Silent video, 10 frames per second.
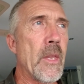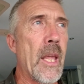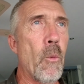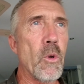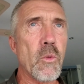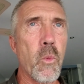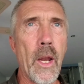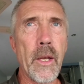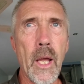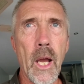There was
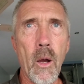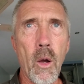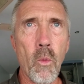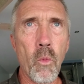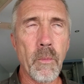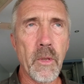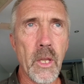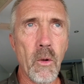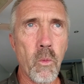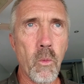one
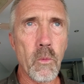woman that